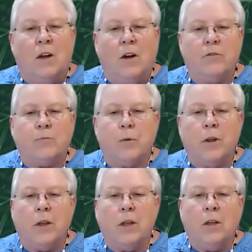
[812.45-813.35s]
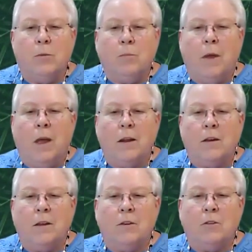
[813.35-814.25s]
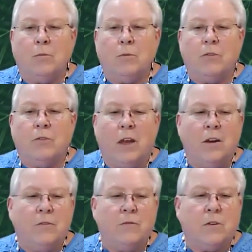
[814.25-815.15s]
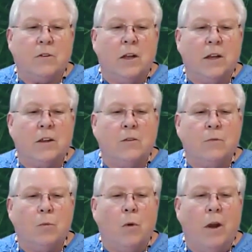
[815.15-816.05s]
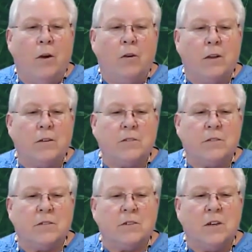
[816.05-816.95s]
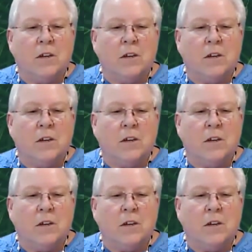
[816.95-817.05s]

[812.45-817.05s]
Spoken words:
of bringing humanity to a state of collective awareness